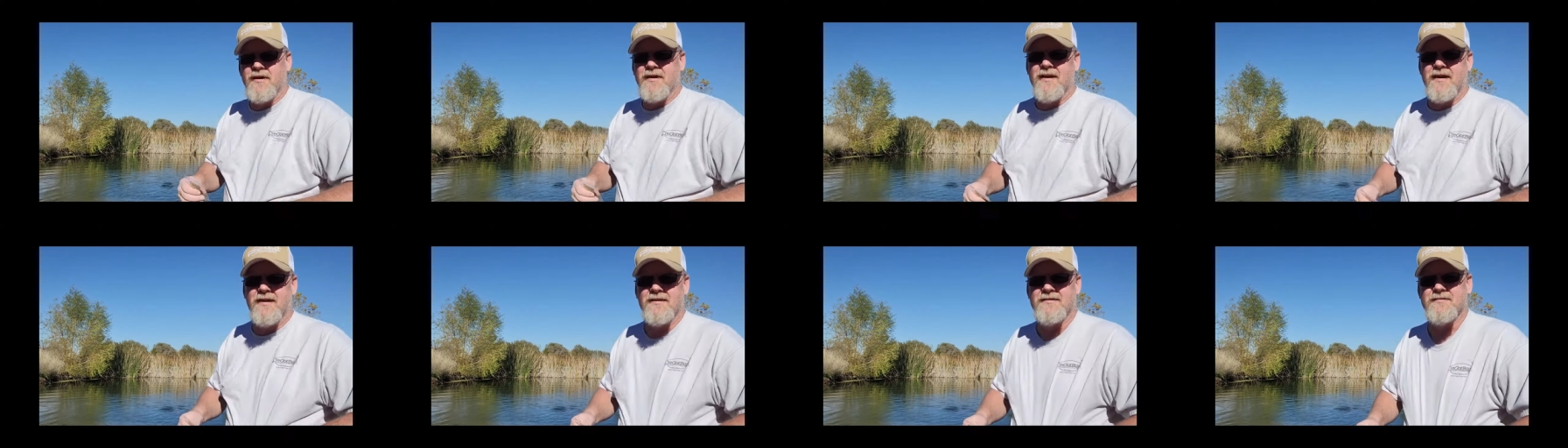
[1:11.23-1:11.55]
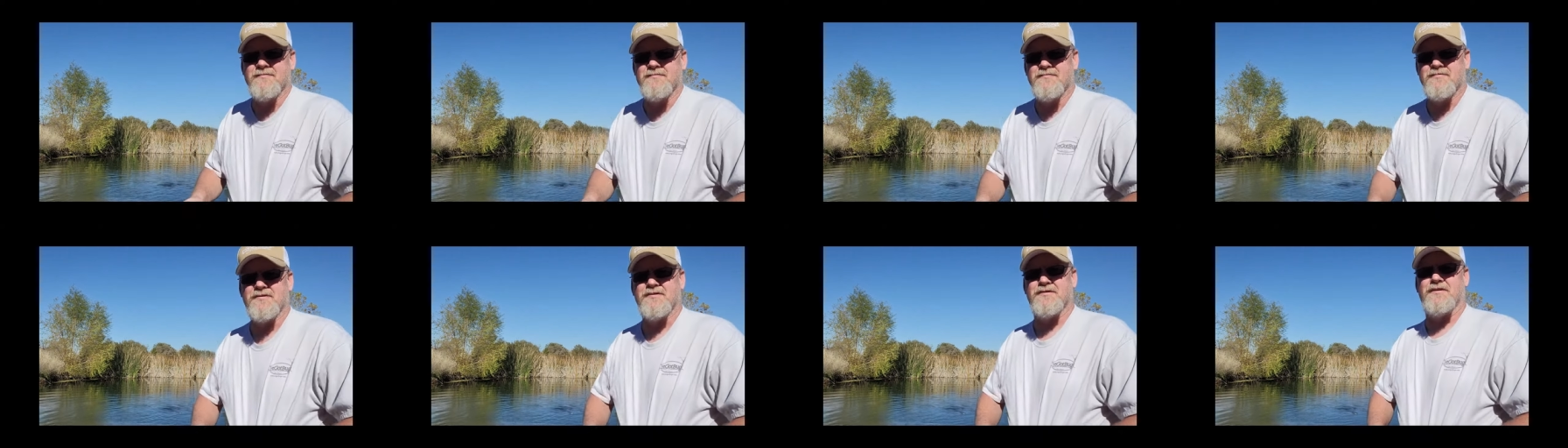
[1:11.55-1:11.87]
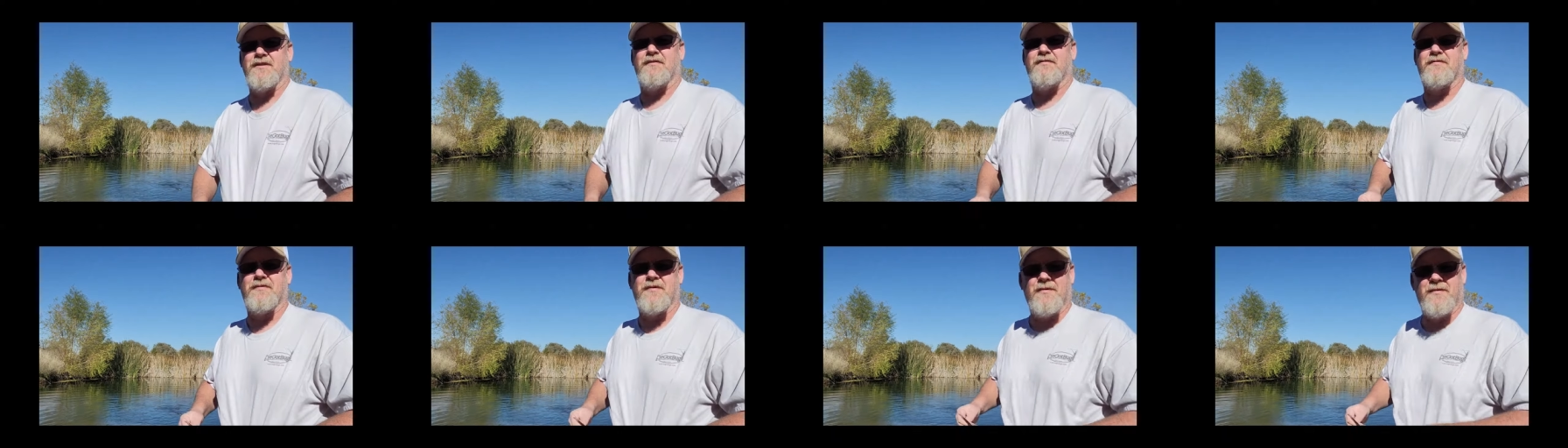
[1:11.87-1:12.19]
I got some
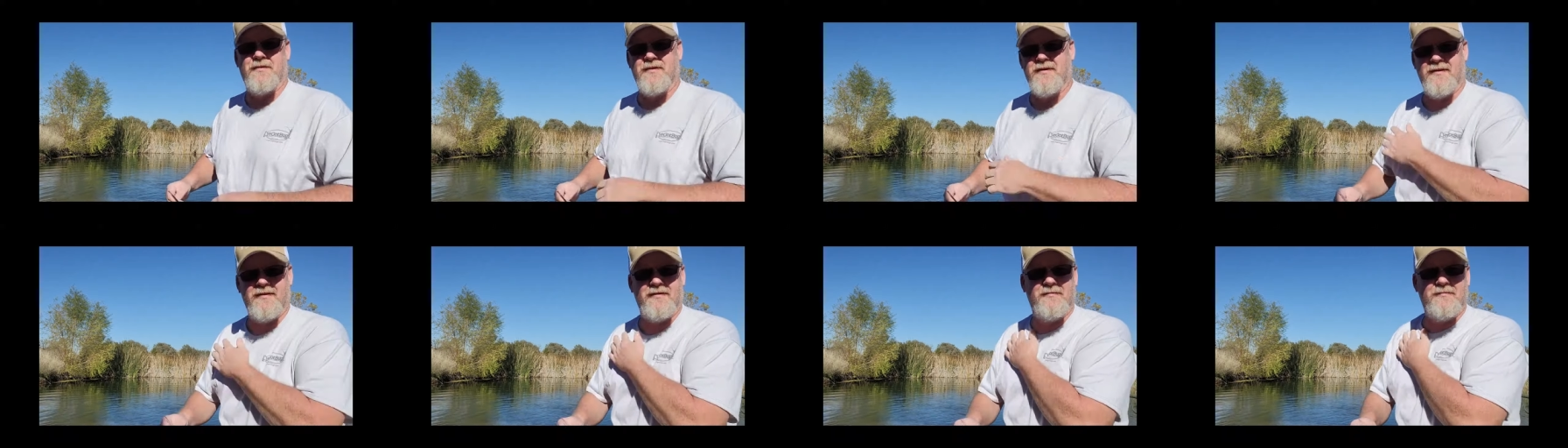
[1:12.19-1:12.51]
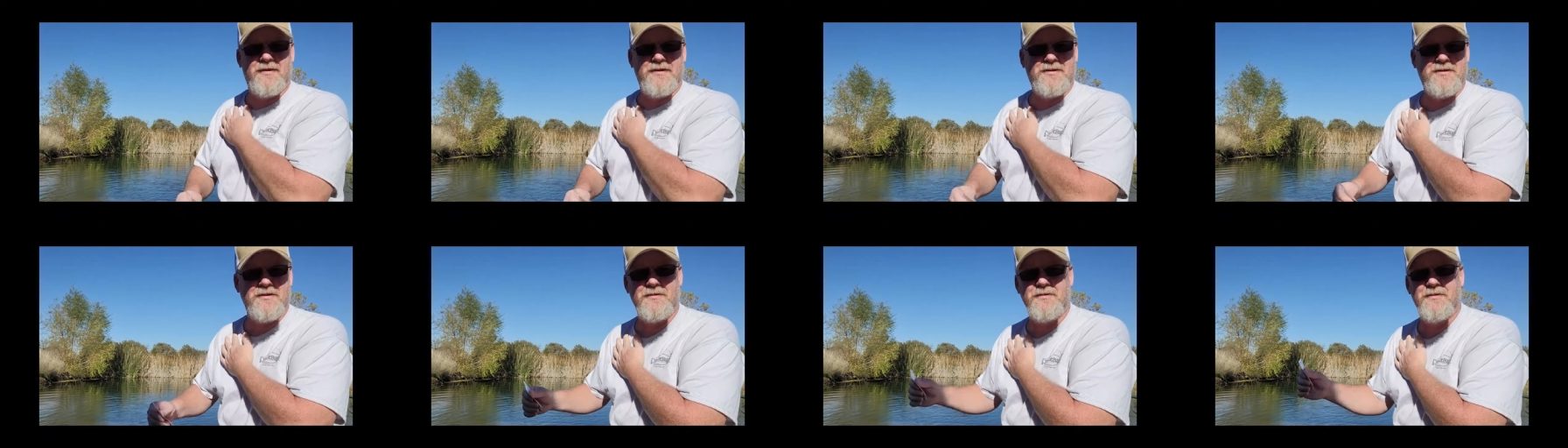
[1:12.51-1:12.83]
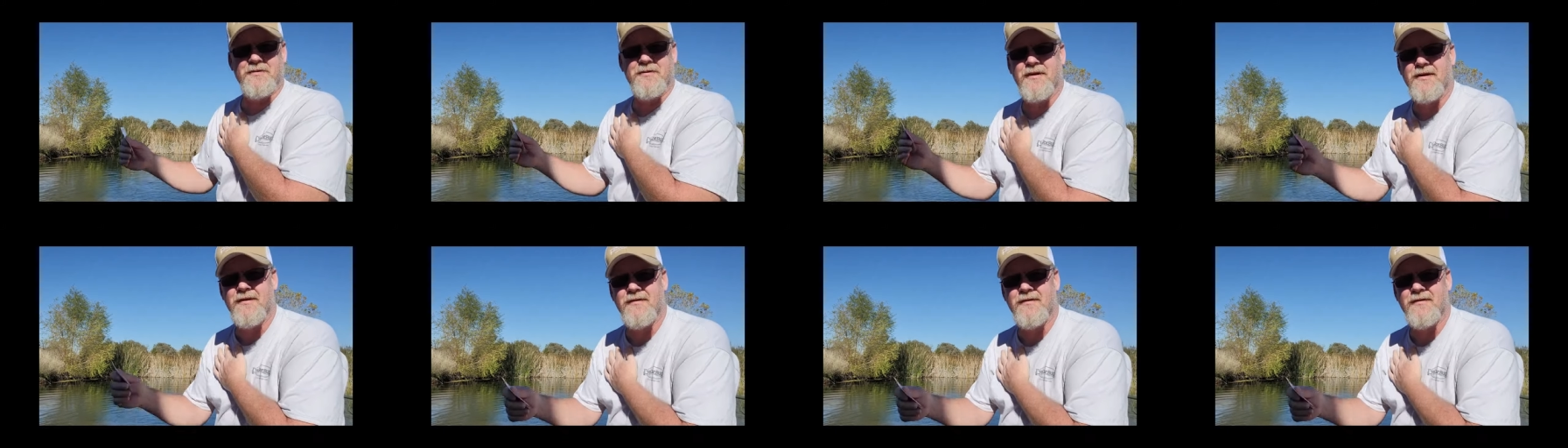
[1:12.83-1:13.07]
stuff going on on my shoulder.